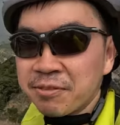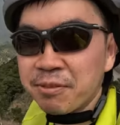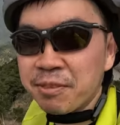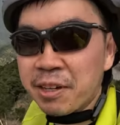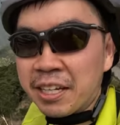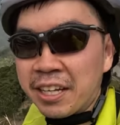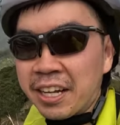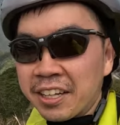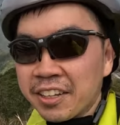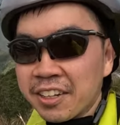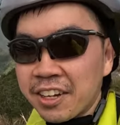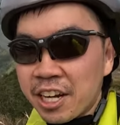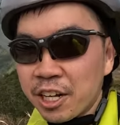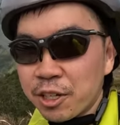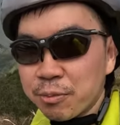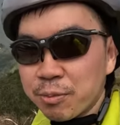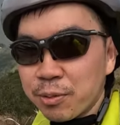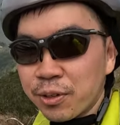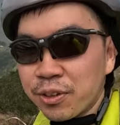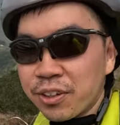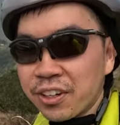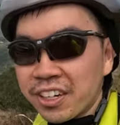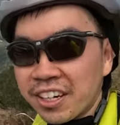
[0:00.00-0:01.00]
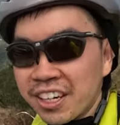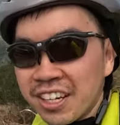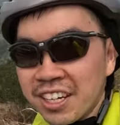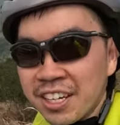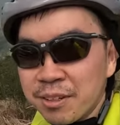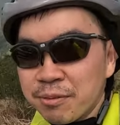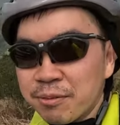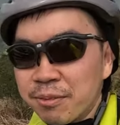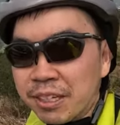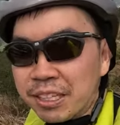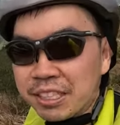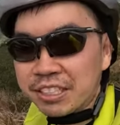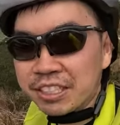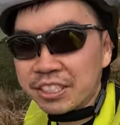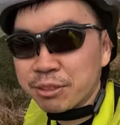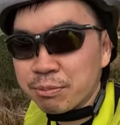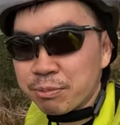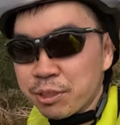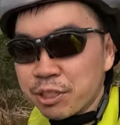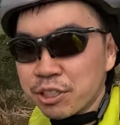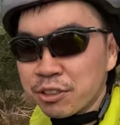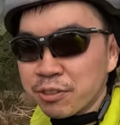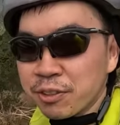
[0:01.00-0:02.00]
another airport, but
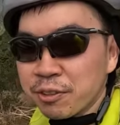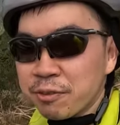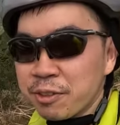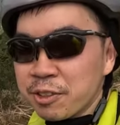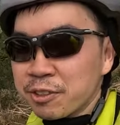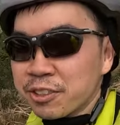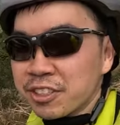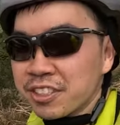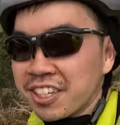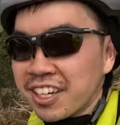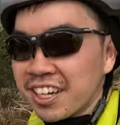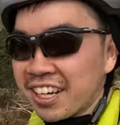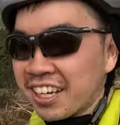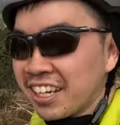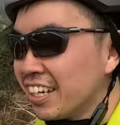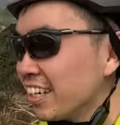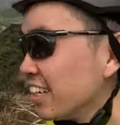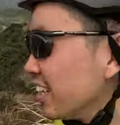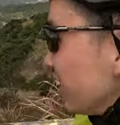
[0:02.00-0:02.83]
just beautiful views today.